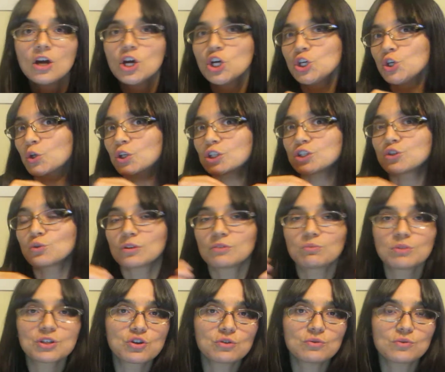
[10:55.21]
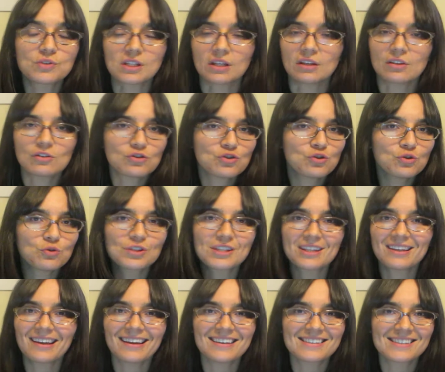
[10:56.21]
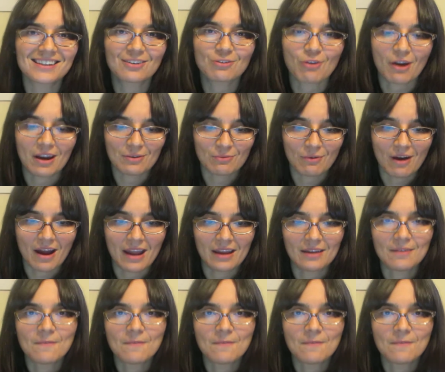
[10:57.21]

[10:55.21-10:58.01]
You can do it with juicing. Juicing is a great way.